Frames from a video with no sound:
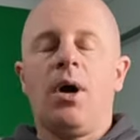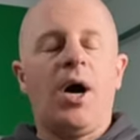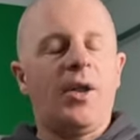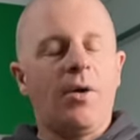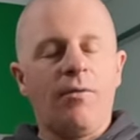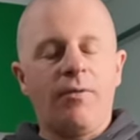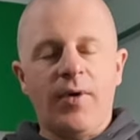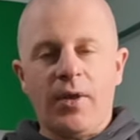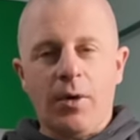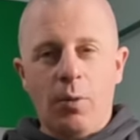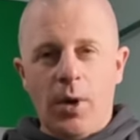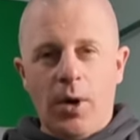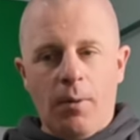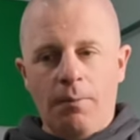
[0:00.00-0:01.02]
I don't think they
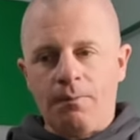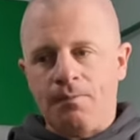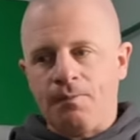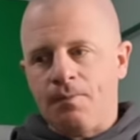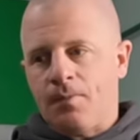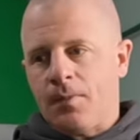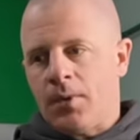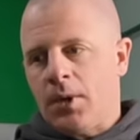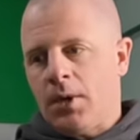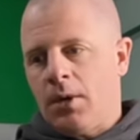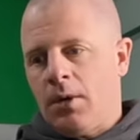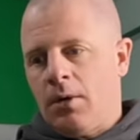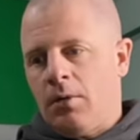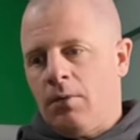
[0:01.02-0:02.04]
will.
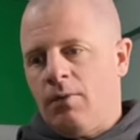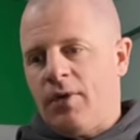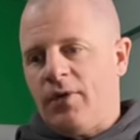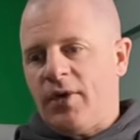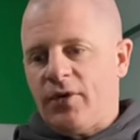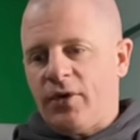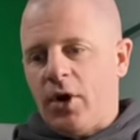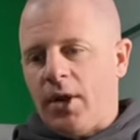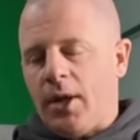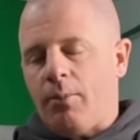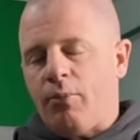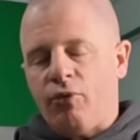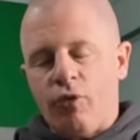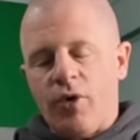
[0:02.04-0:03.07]
Vinted's got
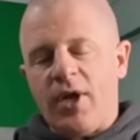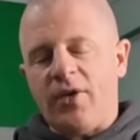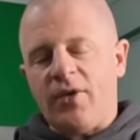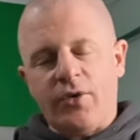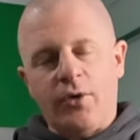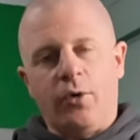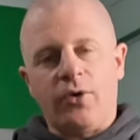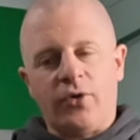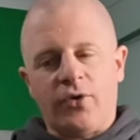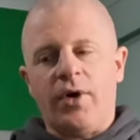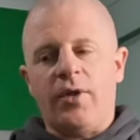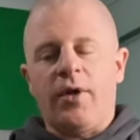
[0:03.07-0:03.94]
it pretty sus.